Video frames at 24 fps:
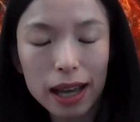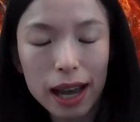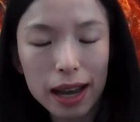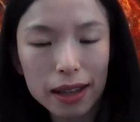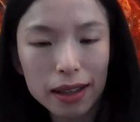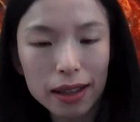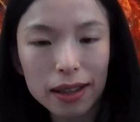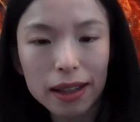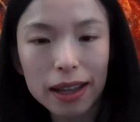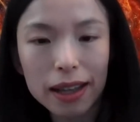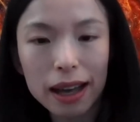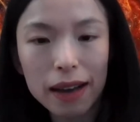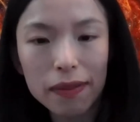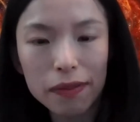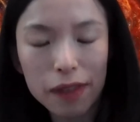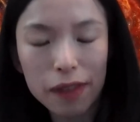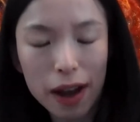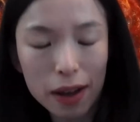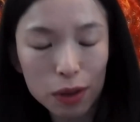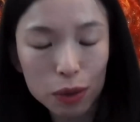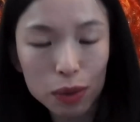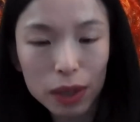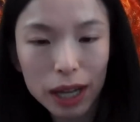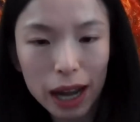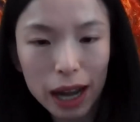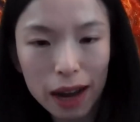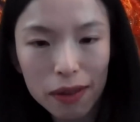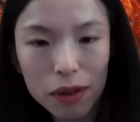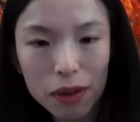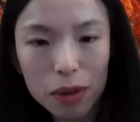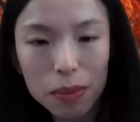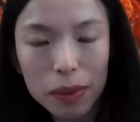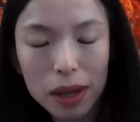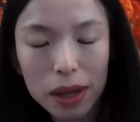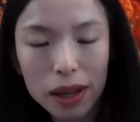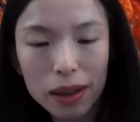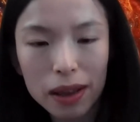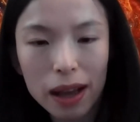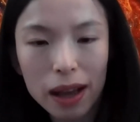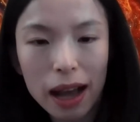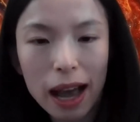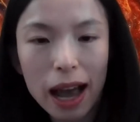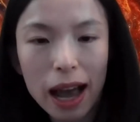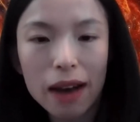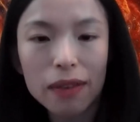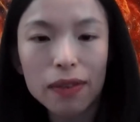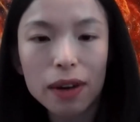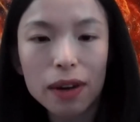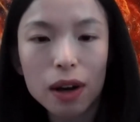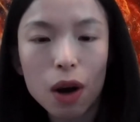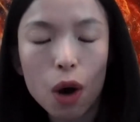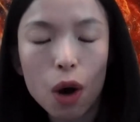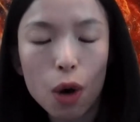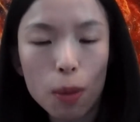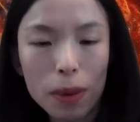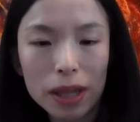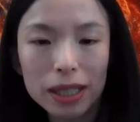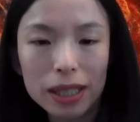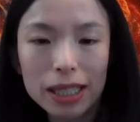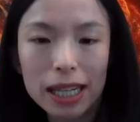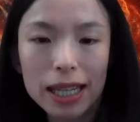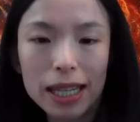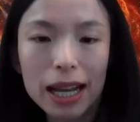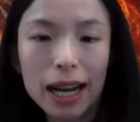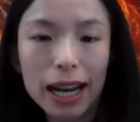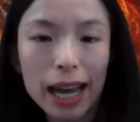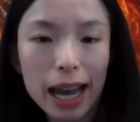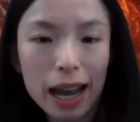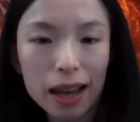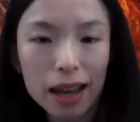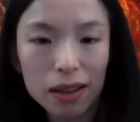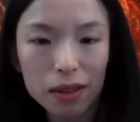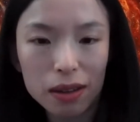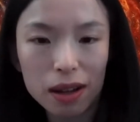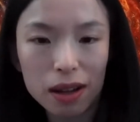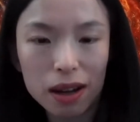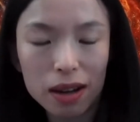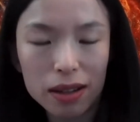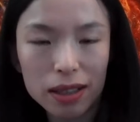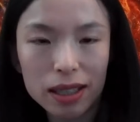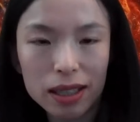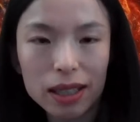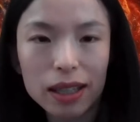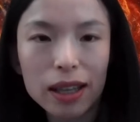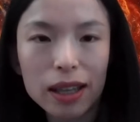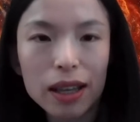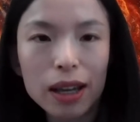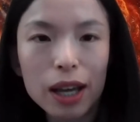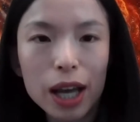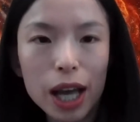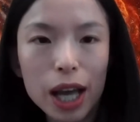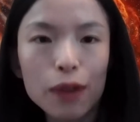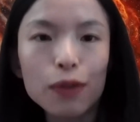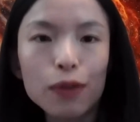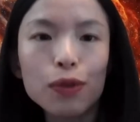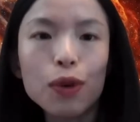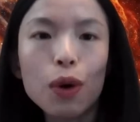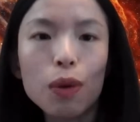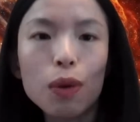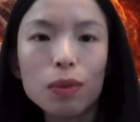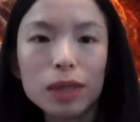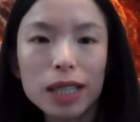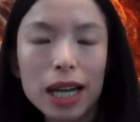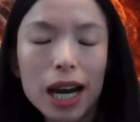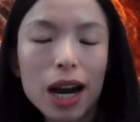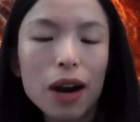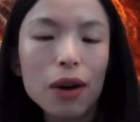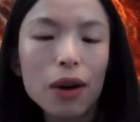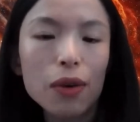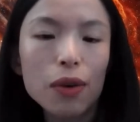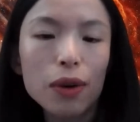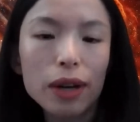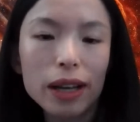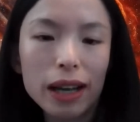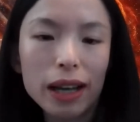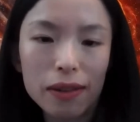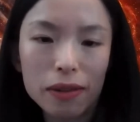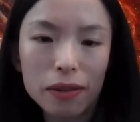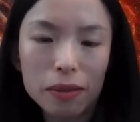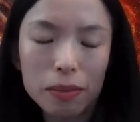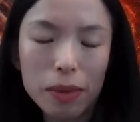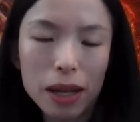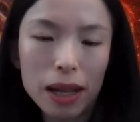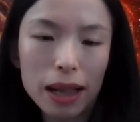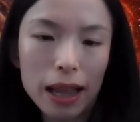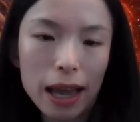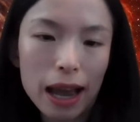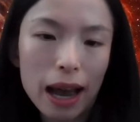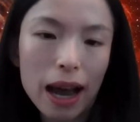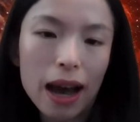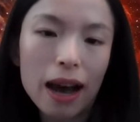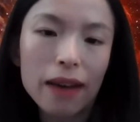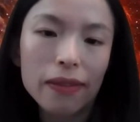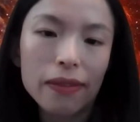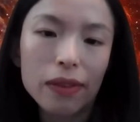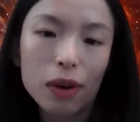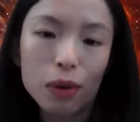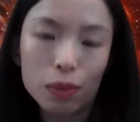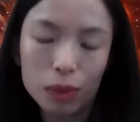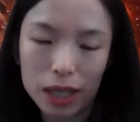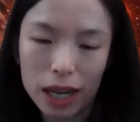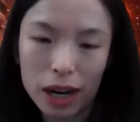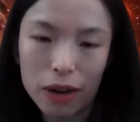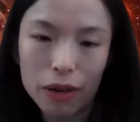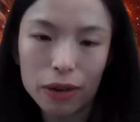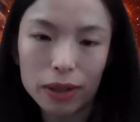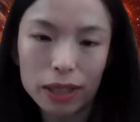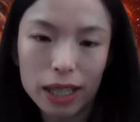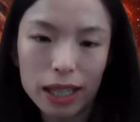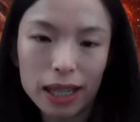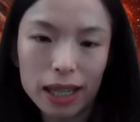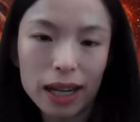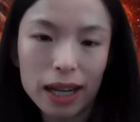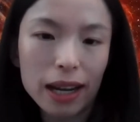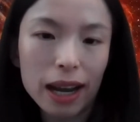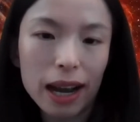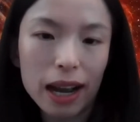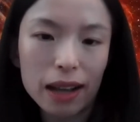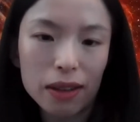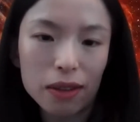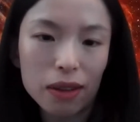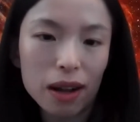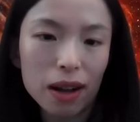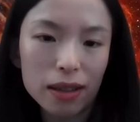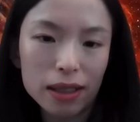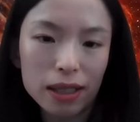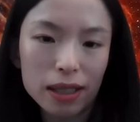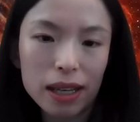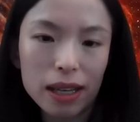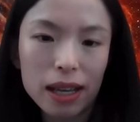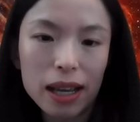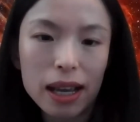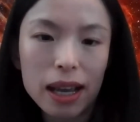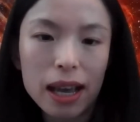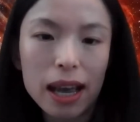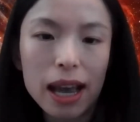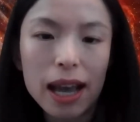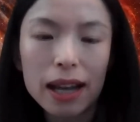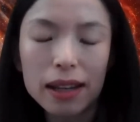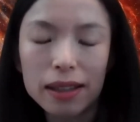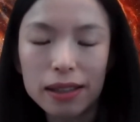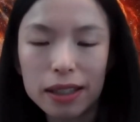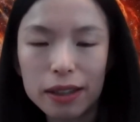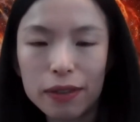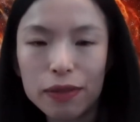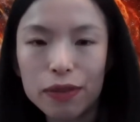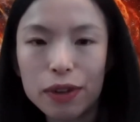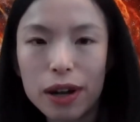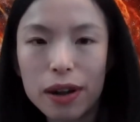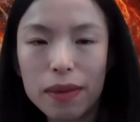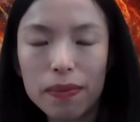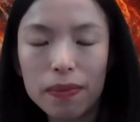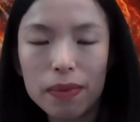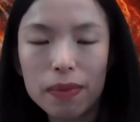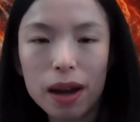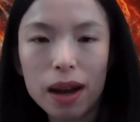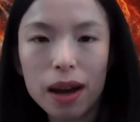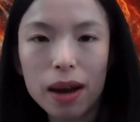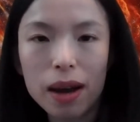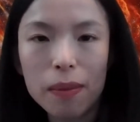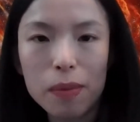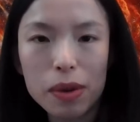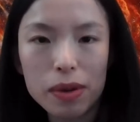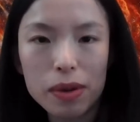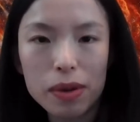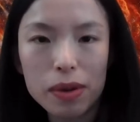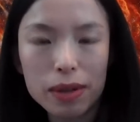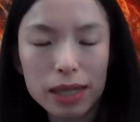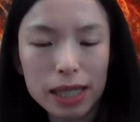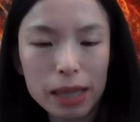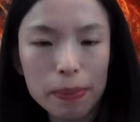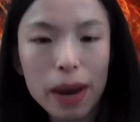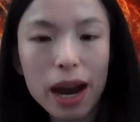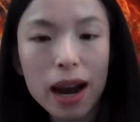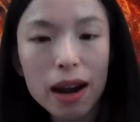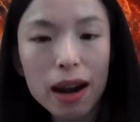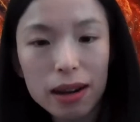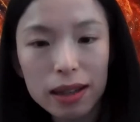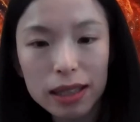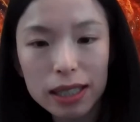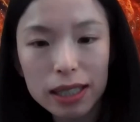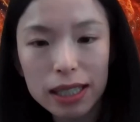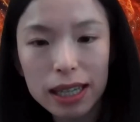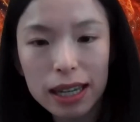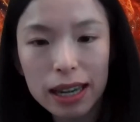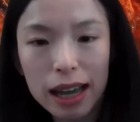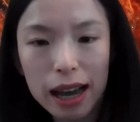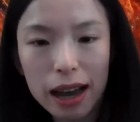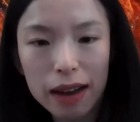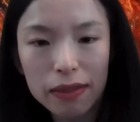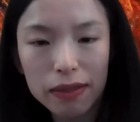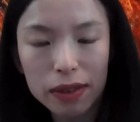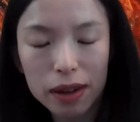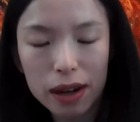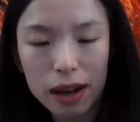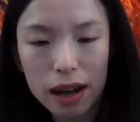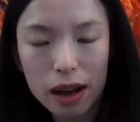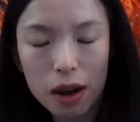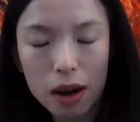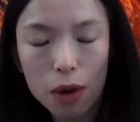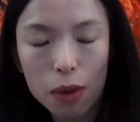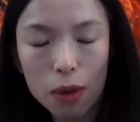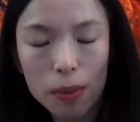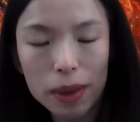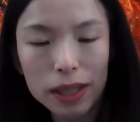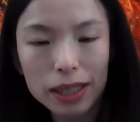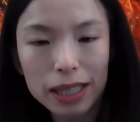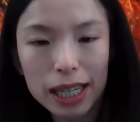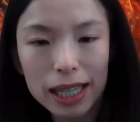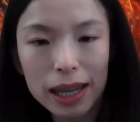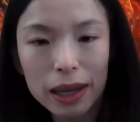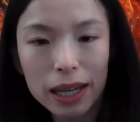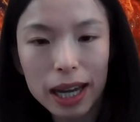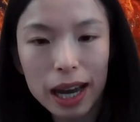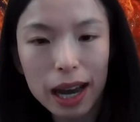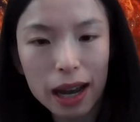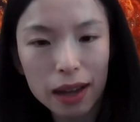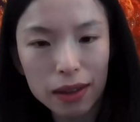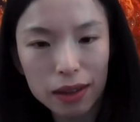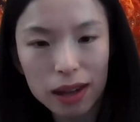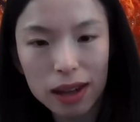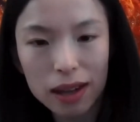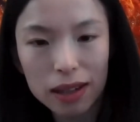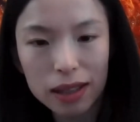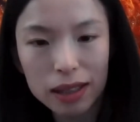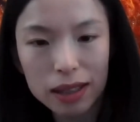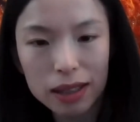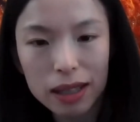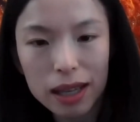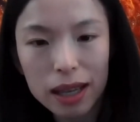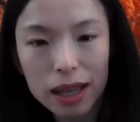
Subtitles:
Canada federal government have an open data catalog, and for Ontario government they have Ontario data catalog, and different municipalities have an open data catalog.